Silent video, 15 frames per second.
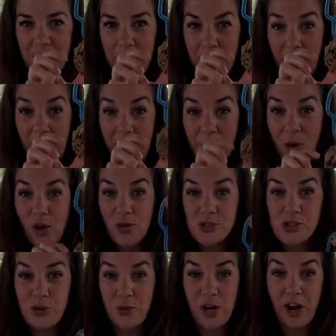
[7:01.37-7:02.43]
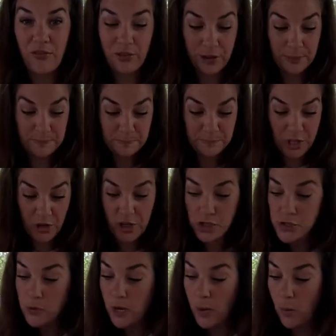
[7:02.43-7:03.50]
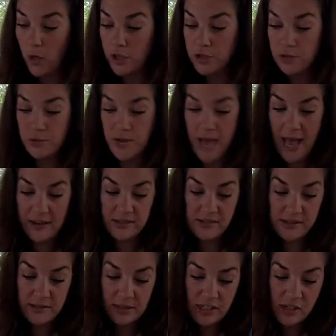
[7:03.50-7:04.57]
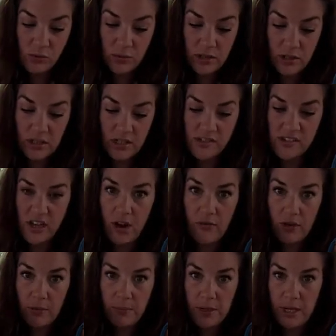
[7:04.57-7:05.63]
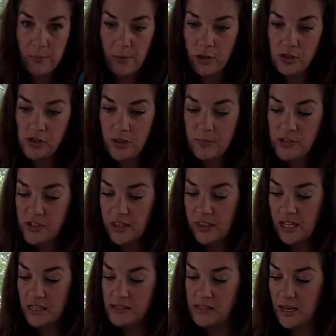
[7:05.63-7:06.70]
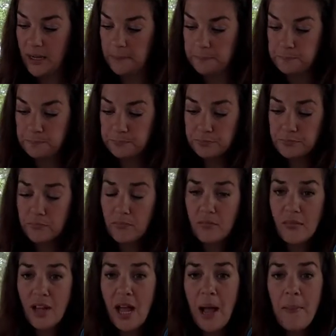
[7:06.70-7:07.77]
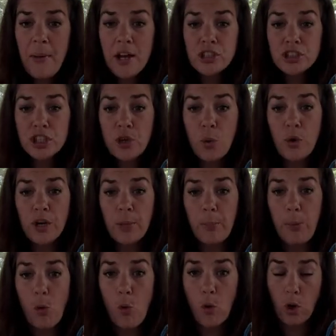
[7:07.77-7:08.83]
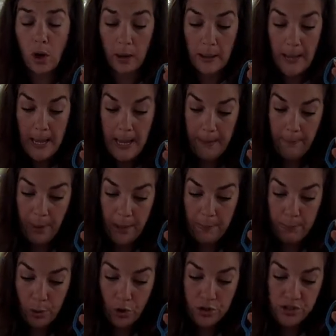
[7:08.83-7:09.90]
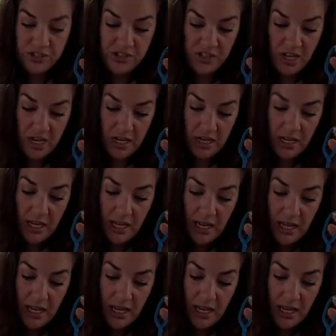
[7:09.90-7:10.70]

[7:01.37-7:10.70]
bottom also covered. Now here's what I want to do next. This one is covered in peanut butter, so I'm going to set that aside. I'm actually going to pour my bird seed